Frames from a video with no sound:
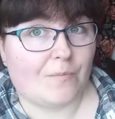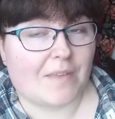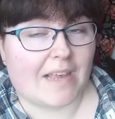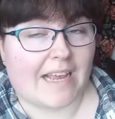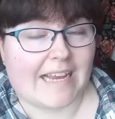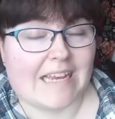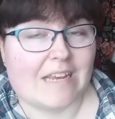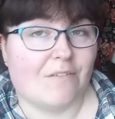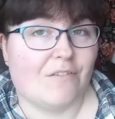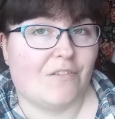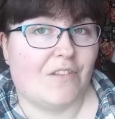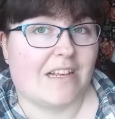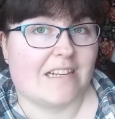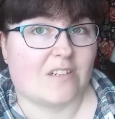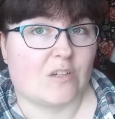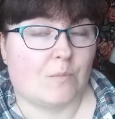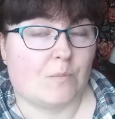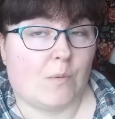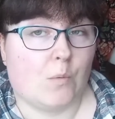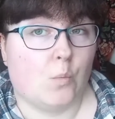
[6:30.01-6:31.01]
and given that it's
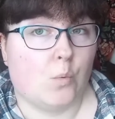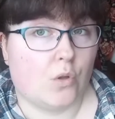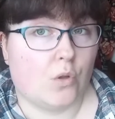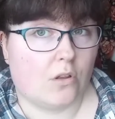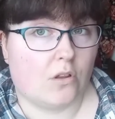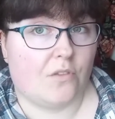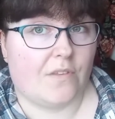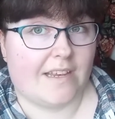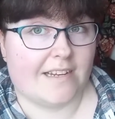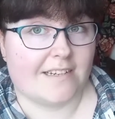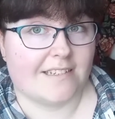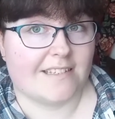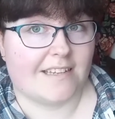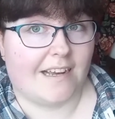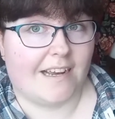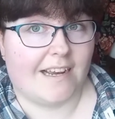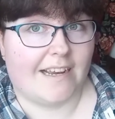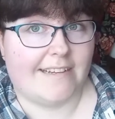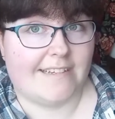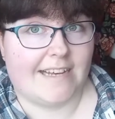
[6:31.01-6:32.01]
going to be wool on the
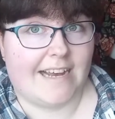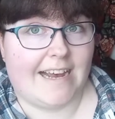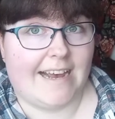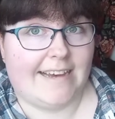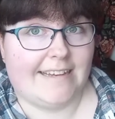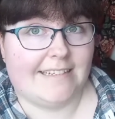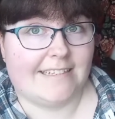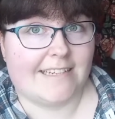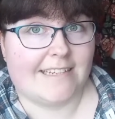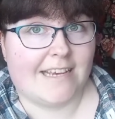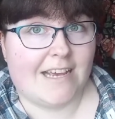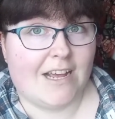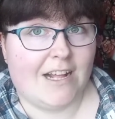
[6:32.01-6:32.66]
inside and